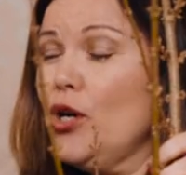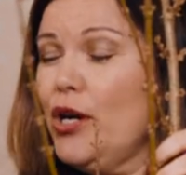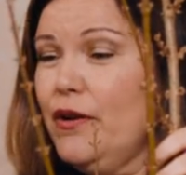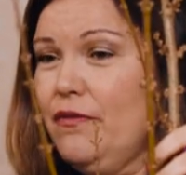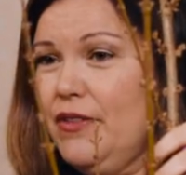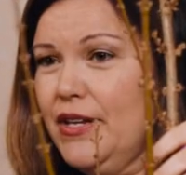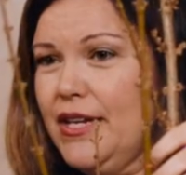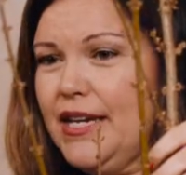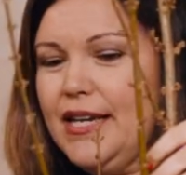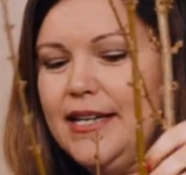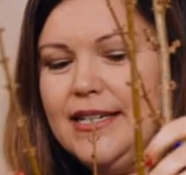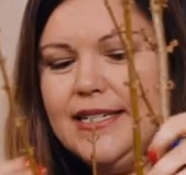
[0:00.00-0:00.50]
of
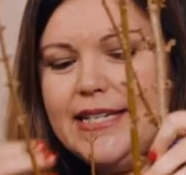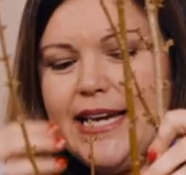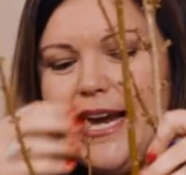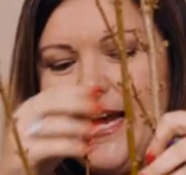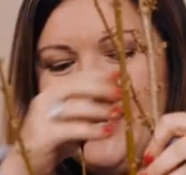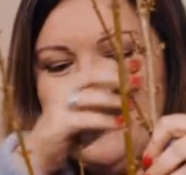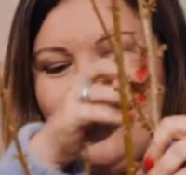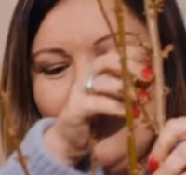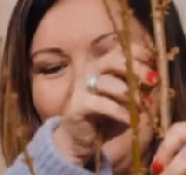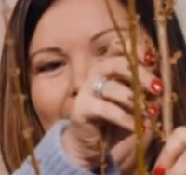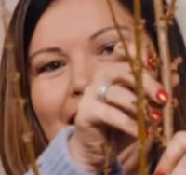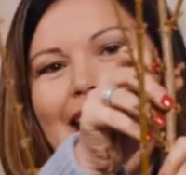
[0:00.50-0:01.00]
the
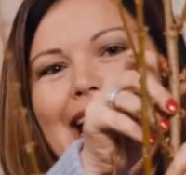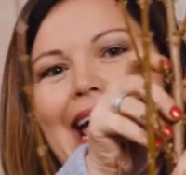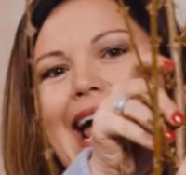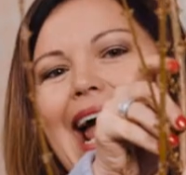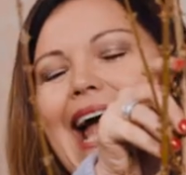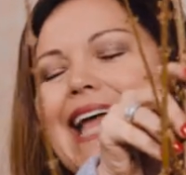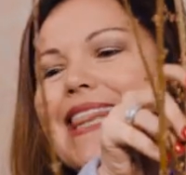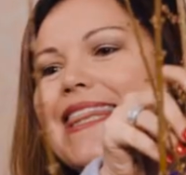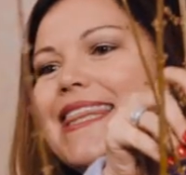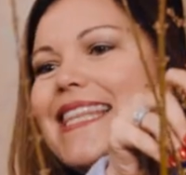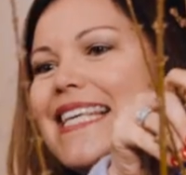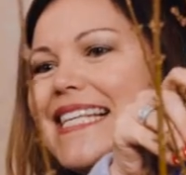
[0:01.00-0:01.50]
container,
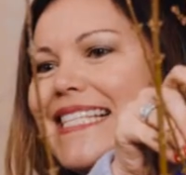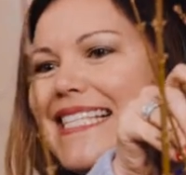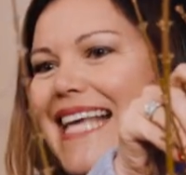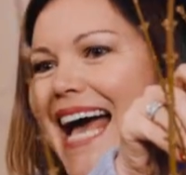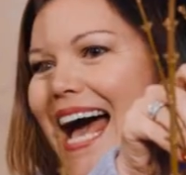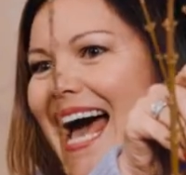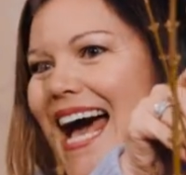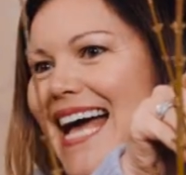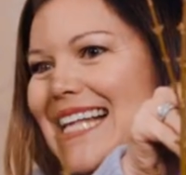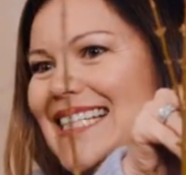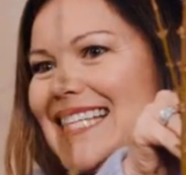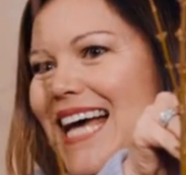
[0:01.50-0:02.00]
and this
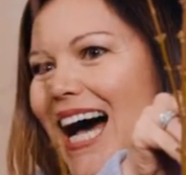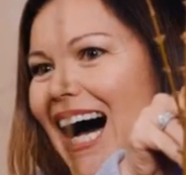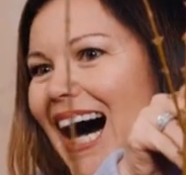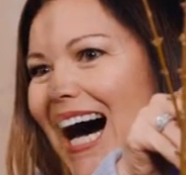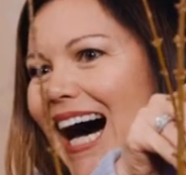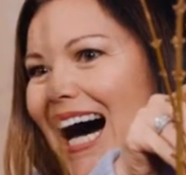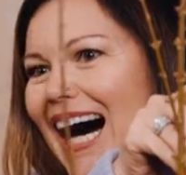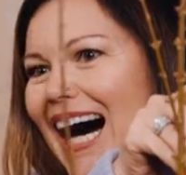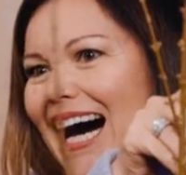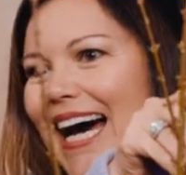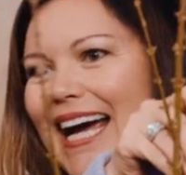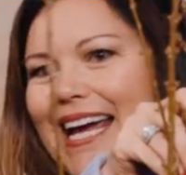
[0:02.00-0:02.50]
adds
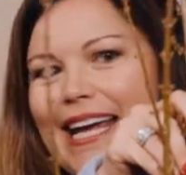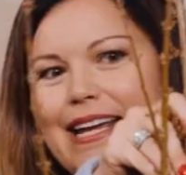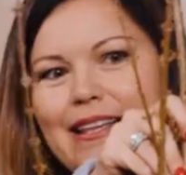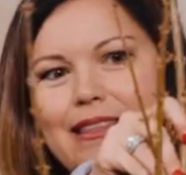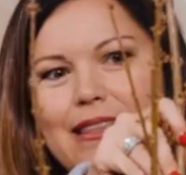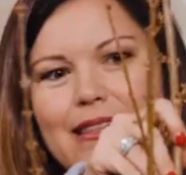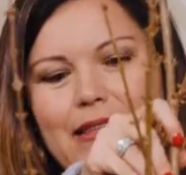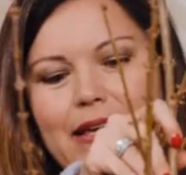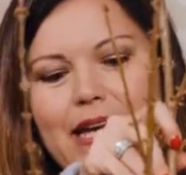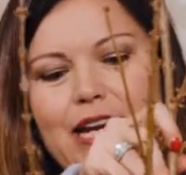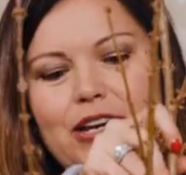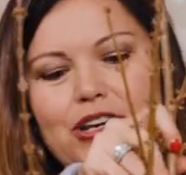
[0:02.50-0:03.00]
height.
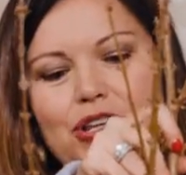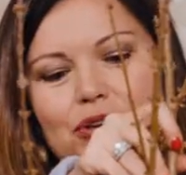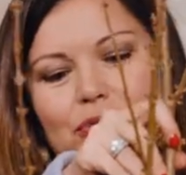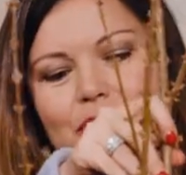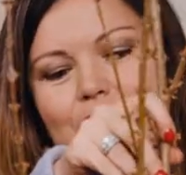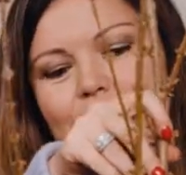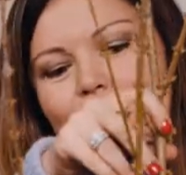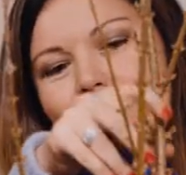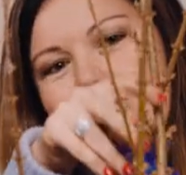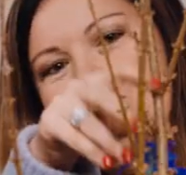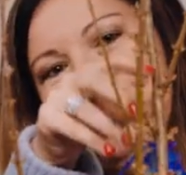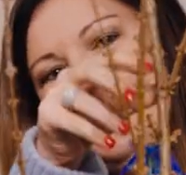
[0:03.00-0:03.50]
And you
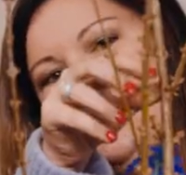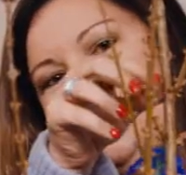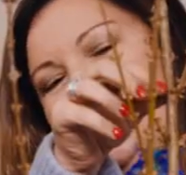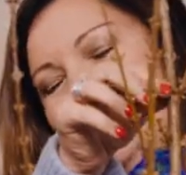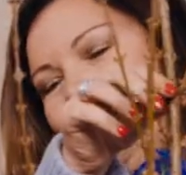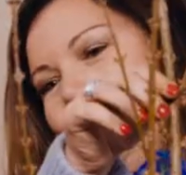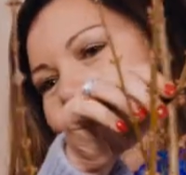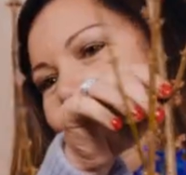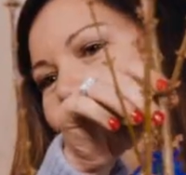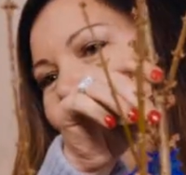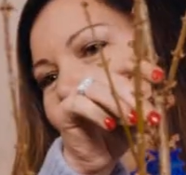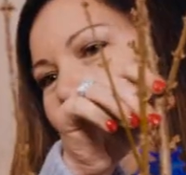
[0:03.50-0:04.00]
can just
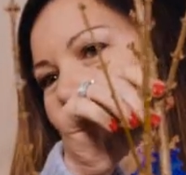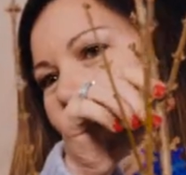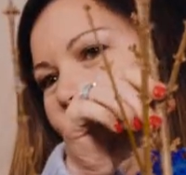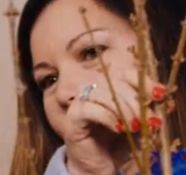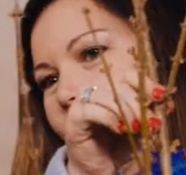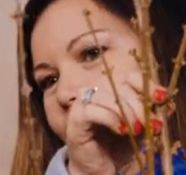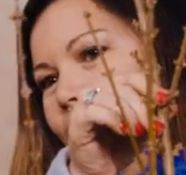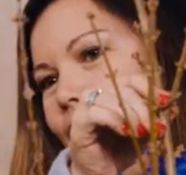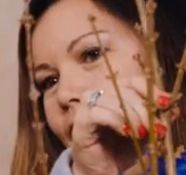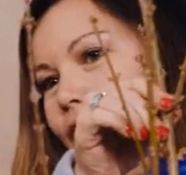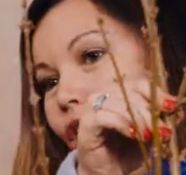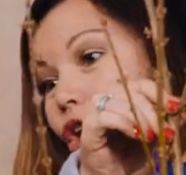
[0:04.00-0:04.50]
do
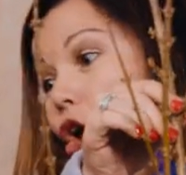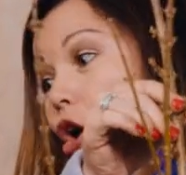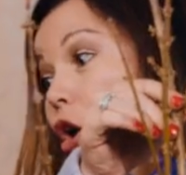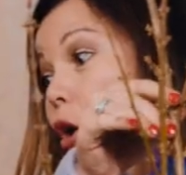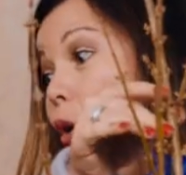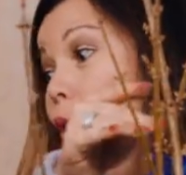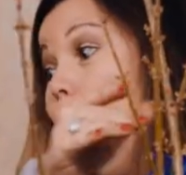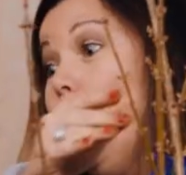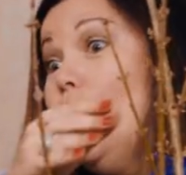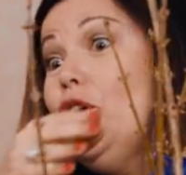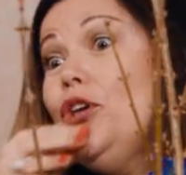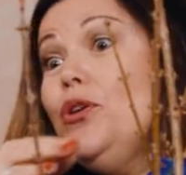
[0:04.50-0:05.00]
one,
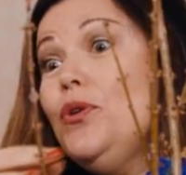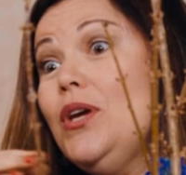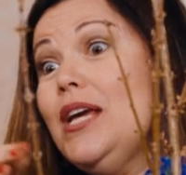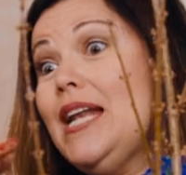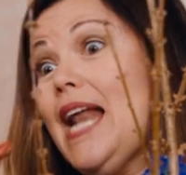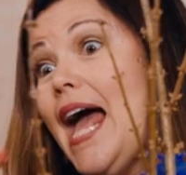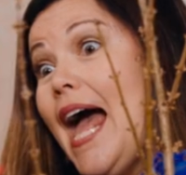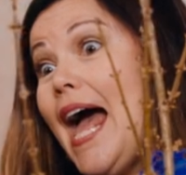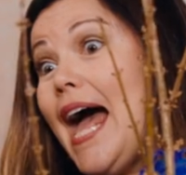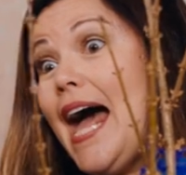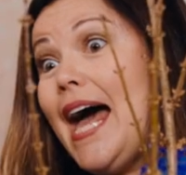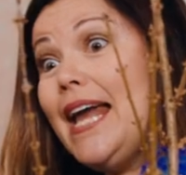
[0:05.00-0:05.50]
or you
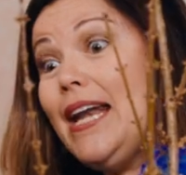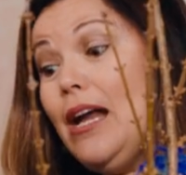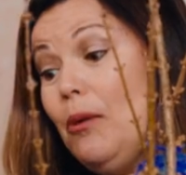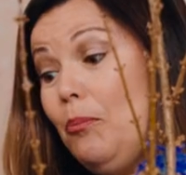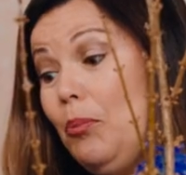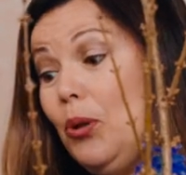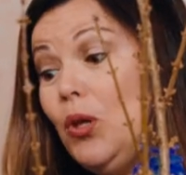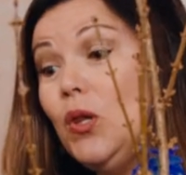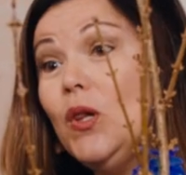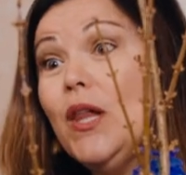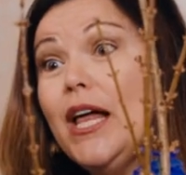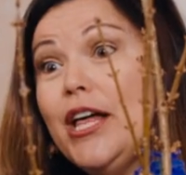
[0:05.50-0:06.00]
can add a
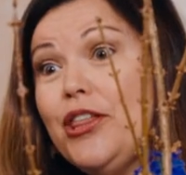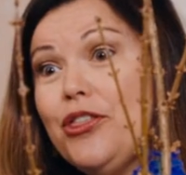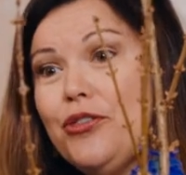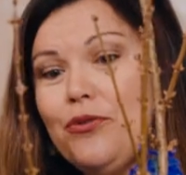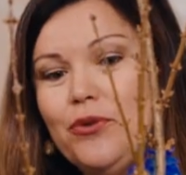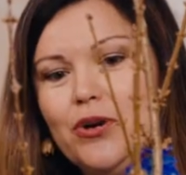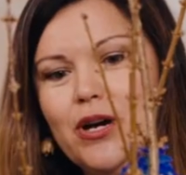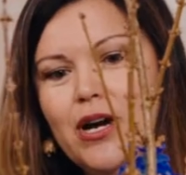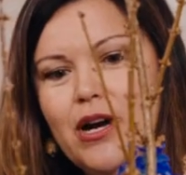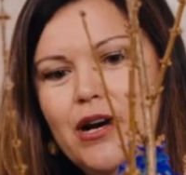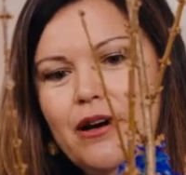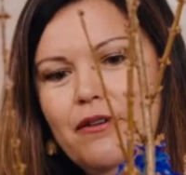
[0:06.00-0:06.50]

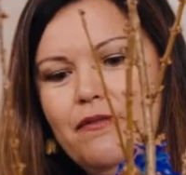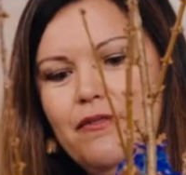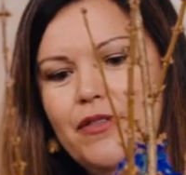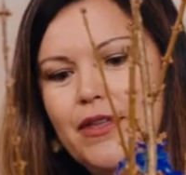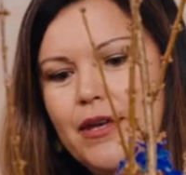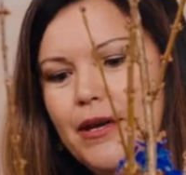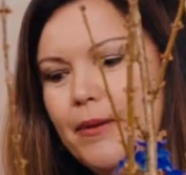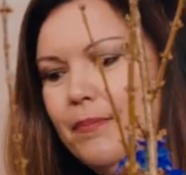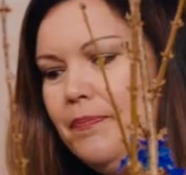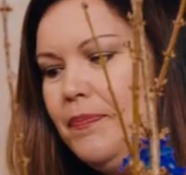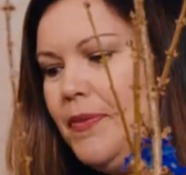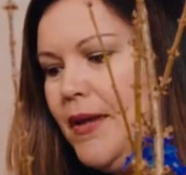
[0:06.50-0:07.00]
plethora of
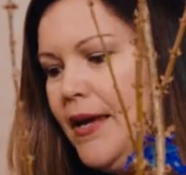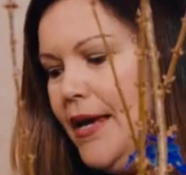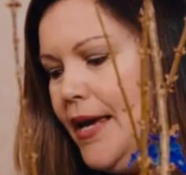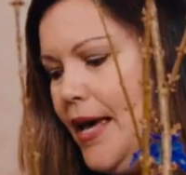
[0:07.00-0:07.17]
them.